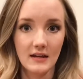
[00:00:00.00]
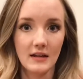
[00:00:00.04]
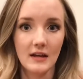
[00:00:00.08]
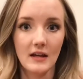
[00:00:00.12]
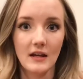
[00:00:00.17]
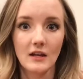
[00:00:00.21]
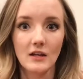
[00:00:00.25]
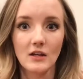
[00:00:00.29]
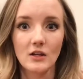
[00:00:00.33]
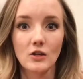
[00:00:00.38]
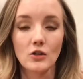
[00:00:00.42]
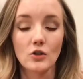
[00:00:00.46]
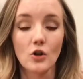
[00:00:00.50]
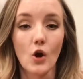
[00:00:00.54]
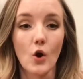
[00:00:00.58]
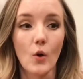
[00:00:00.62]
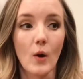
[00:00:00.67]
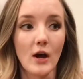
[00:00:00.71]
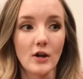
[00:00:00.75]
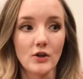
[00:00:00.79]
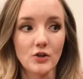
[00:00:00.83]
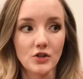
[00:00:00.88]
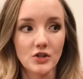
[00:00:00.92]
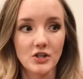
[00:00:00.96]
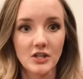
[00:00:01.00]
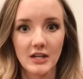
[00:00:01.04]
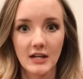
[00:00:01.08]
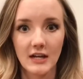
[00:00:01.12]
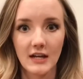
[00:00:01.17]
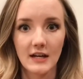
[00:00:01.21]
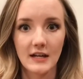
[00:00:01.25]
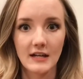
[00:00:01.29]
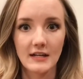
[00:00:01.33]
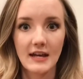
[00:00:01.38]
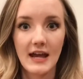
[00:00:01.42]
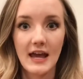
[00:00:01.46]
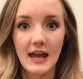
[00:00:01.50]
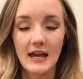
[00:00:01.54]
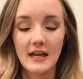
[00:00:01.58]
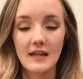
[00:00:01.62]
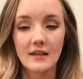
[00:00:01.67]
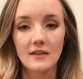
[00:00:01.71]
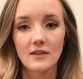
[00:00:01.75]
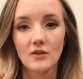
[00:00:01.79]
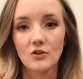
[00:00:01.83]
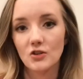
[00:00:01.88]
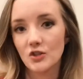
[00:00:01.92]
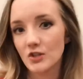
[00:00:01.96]
you know, understand,
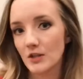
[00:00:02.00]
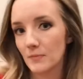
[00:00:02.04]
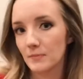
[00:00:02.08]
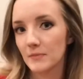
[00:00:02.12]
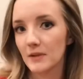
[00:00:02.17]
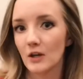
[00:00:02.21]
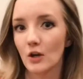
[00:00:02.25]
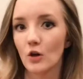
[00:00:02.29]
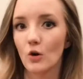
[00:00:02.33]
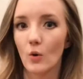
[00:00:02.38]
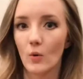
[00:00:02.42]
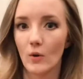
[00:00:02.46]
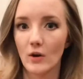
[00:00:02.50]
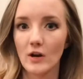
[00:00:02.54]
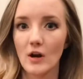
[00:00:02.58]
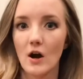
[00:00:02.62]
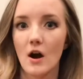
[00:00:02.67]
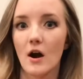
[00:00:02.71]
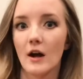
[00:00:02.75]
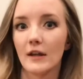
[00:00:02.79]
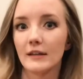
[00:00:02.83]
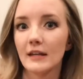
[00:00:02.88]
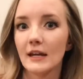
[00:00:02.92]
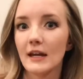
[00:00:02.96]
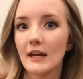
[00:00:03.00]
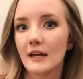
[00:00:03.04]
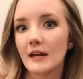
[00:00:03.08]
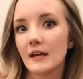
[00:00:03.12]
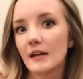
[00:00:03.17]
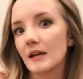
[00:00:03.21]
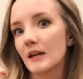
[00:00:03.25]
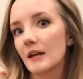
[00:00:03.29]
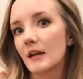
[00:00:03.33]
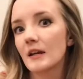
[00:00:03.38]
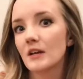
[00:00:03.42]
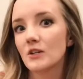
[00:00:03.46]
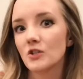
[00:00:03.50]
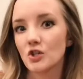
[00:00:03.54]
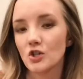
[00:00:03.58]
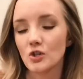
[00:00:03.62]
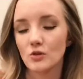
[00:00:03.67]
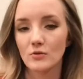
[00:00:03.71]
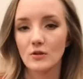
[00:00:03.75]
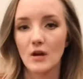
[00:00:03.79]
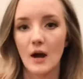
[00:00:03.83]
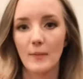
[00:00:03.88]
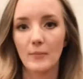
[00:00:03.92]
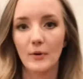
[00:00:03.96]
hey, there's something going on. Like,
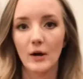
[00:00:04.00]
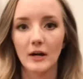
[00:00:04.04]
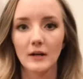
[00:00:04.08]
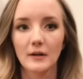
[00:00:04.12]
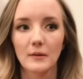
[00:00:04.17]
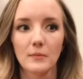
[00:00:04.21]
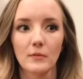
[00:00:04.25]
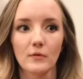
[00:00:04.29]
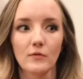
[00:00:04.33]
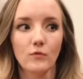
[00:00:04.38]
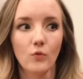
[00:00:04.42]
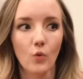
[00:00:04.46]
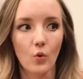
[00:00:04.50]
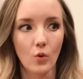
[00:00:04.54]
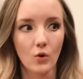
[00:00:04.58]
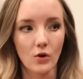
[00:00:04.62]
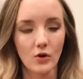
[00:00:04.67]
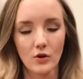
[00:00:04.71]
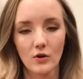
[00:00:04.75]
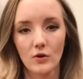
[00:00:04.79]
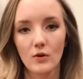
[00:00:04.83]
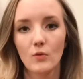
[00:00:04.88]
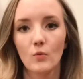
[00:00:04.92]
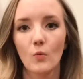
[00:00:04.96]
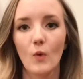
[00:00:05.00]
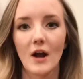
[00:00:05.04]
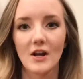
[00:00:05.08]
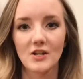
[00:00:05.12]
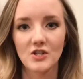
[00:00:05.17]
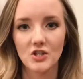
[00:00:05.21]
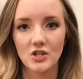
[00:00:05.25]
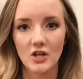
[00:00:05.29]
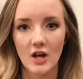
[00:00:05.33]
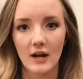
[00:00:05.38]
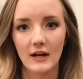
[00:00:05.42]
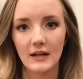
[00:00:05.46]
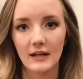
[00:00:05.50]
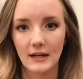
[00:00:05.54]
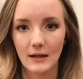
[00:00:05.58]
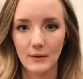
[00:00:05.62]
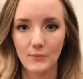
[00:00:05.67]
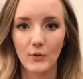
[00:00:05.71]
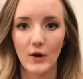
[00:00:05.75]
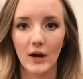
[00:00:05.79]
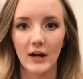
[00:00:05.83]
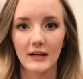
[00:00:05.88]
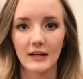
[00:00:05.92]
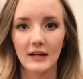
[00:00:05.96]
she got pregnant before, why is she not getting
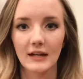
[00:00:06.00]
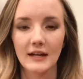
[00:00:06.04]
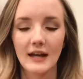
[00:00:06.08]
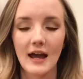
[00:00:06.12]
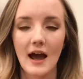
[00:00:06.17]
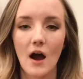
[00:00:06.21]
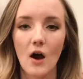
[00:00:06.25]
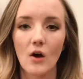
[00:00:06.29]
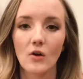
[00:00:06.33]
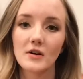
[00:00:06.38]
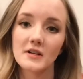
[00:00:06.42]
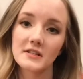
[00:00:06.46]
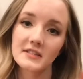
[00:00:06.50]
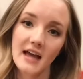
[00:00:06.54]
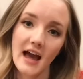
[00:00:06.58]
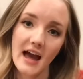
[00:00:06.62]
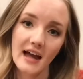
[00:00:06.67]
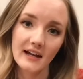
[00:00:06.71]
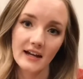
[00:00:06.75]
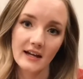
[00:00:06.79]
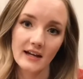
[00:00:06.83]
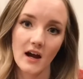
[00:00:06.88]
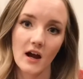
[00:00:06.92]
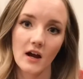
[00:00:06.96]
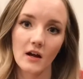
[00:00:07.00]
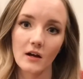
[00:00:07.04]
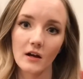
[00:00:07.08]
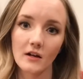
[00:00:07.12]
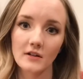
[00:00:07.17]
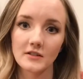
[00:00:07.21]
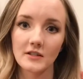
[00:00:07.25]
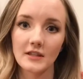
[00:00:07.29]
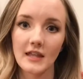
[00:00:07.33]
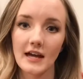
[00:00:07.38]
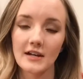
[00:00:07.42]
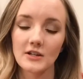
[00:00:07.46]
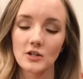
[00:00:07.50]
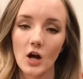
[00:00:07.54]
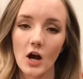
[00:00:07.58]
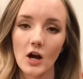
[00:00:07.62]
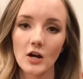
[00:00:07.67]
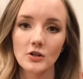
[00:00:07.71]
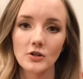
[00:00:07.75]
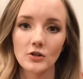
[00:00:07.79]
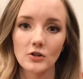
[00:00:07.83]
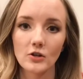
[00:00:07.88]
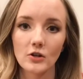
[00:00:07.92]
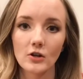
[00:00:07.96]
pregnant now? Because had I not gone to that
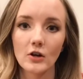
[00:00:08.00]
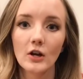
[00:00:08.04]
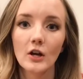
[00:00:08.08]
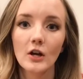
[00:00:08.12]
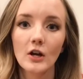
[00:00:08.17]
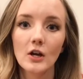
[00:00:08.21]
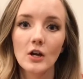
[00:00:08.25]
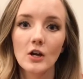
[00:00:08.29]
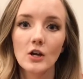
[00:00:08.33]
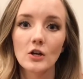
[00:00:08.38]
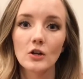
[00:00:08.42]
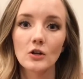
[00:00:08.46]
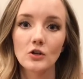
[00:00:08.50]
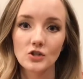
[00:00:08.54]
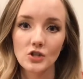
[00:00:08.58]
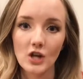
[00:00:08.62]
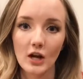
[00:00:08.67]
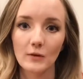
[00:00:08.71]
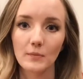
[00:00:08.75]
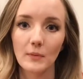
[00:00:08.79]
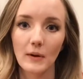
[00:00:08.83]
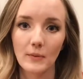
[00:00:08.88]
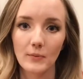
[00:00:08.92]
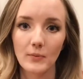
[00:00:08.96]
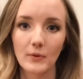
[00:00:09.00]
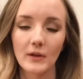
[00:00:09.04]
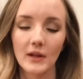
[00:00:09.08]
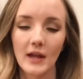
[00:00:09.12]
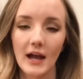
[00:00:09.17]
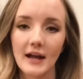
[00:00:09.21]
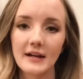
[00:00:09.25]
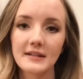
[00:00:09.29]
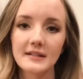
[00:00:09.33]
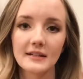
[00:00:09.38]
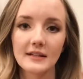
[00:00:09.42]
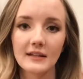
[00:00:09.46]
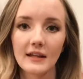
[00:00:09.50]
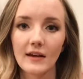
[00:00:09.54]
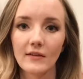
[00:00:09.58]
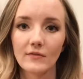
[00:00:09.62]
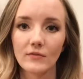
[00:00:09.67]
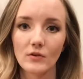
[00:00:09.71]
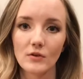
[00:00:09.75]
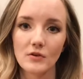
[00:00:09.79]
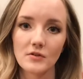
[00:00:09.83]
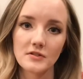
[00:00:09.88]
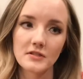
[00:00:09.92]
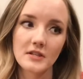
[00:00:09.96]
doctor who checked my prolactin
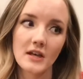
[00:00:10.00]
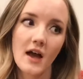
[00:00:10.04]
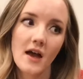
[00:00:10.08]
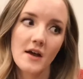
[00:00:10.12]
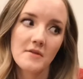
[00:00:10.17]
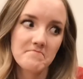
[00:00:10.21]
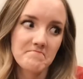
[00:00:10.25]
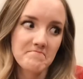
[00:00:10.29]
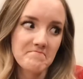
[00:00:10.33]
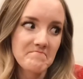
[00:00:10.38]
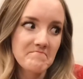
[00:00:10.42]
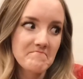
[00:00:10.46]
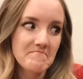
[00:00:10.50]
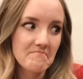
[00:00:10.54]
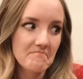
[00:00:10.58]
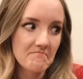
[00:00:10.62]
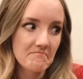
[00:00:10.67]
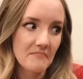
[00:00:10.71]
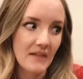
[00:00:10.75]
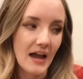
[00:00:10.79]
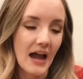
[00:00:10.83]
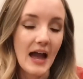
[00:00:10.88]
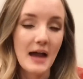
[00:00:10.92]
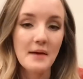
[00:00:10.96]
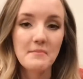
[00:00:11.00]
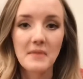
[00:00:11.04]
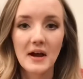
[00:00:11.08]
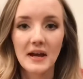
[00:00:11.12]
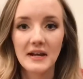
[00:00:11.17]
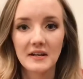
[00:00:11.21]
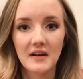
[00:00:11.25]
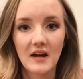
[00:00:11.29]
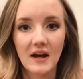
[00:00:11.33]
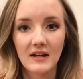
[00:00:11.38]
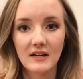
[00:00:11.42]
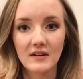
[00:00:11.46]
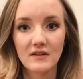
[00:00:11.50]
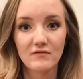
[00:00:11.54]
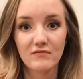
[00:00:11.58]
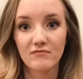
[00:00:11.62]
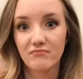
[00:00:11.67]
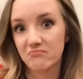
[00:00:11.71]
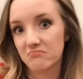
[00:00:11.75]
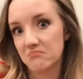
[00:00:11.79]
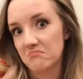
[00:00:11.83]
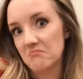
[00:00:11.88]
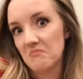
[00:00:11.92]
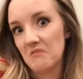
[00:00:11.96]
levels, I might not have
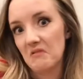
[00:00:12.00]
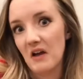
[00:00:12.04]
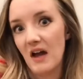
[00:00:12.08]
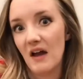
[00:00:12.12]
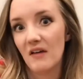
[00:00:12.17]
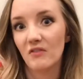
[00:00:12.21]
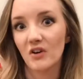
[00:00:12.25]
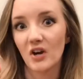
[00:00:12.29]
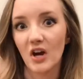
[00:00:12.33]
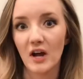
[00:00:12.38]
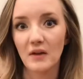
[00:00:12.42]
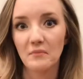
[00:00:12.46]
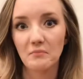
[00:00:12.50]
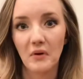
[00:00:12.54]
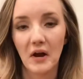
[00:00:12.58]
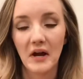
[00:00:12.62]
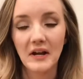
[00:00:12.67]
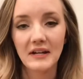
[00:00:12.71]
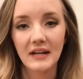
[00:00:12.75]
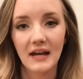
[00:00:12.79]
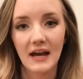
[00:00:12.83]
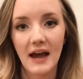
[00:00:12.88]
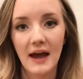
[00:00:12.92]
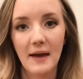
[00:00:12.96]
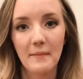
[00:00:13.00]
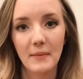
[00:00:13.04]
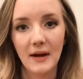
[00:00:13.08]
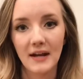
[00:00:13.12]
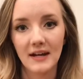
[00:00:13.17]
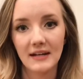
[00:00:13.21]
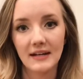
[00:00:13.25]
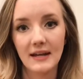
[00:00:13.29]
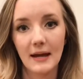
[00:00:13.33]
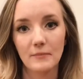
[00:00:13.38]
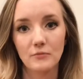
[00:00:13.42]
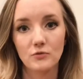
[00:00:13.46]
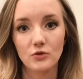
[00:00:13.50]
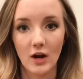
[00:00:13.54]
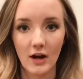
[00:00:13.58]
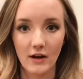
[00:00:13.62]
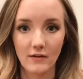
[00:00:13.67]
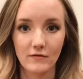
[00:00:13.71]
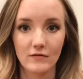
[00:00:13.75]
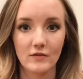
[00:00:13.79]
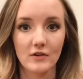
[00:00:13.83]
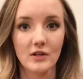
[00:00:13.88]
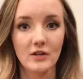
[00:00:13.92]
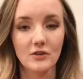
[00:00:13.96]
ever gotten pregnant. I might have kept trying
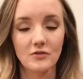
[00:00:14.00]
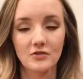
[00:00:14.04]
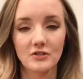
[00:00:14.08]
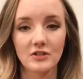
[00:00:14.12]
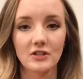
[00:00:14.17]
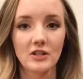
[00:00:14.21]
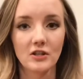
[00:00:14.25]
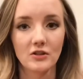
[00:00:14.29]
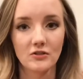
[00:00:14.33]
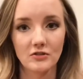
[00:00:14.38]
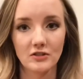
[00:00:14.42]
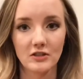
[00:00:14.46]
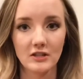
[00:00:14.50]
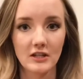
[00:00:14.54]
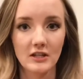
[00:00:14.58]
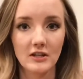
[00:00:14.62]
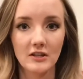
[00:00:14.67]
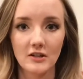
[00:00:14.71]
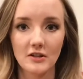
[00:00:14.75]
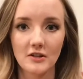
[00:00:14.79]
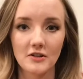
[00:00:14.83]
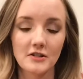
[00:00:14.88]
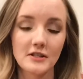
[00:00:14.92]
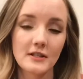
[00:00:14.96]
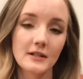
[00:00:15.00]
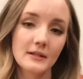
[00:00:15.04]
for years and years and years,